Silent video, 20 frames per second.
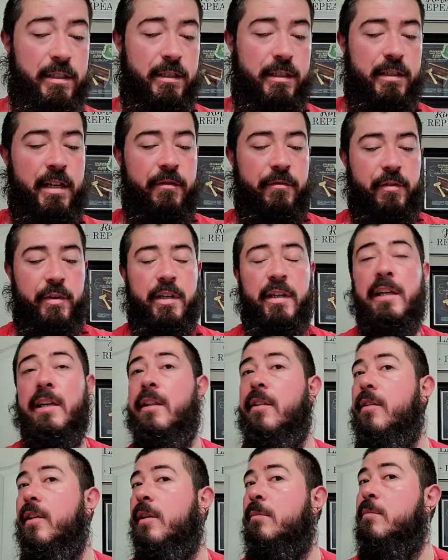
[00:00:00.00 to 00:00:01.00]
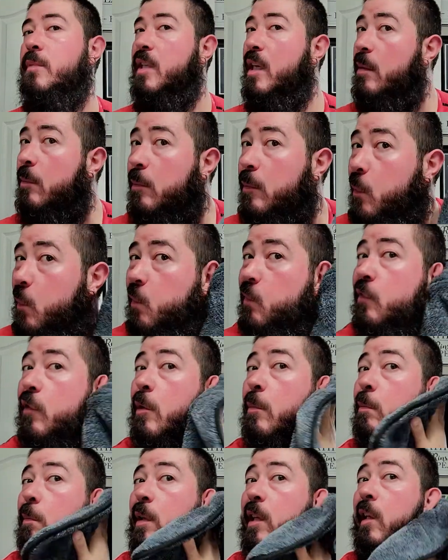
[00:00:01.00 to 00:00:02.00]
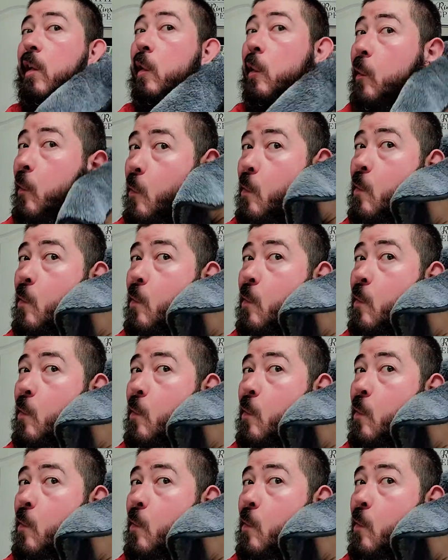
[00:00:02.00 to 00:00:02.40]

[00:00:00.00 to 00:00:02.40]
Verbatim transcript: Definitely thumbs up from me.